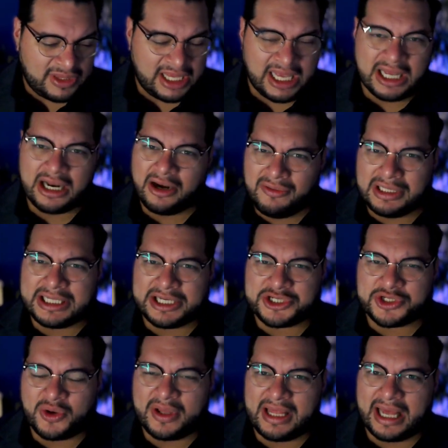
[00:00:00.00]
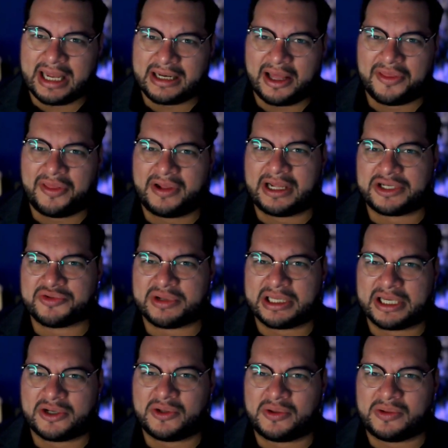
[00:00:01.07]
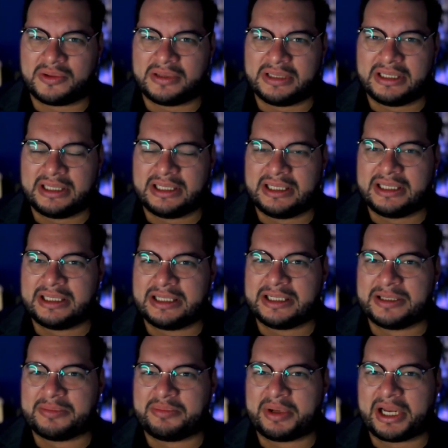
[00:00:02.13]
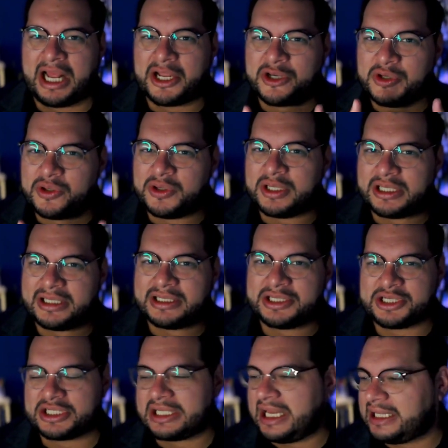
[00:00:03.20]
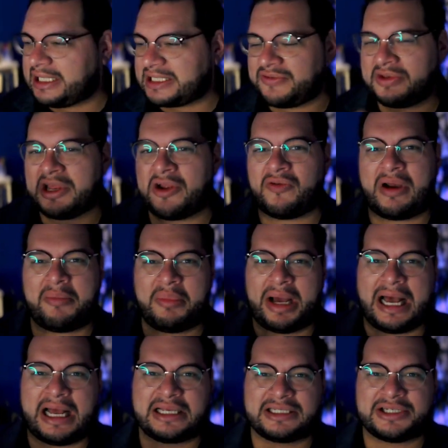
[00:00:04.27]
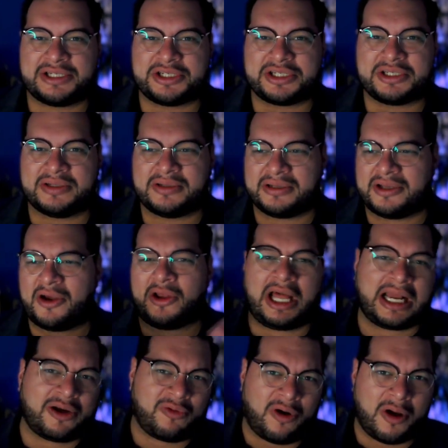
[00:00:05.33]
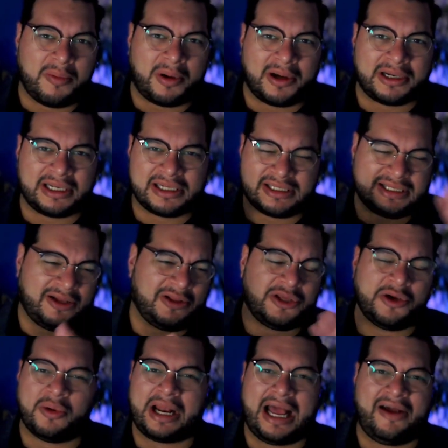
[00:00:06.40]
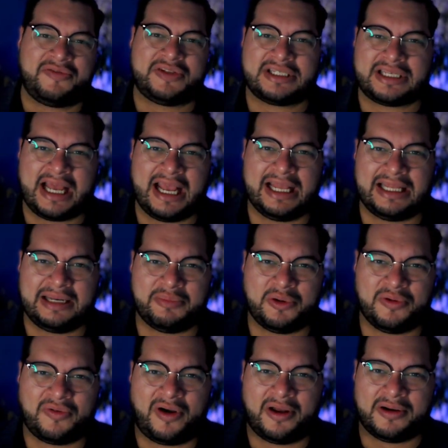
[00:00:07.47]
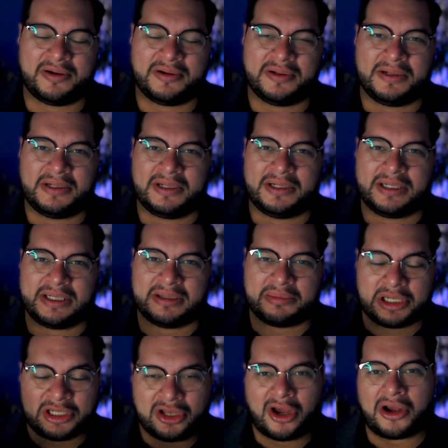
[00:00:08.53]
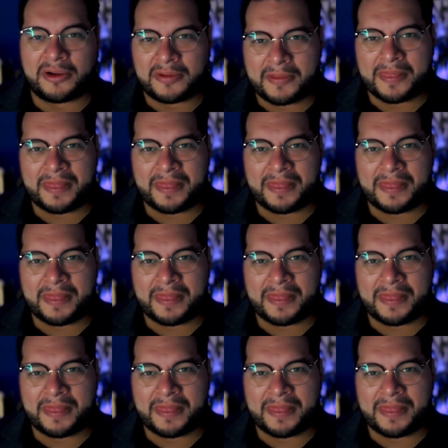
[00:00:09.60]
And I really enjoy that. I think that's really cool. But I could just let this video run past and just go like a robot and tell you what I have to say and then move on. But no,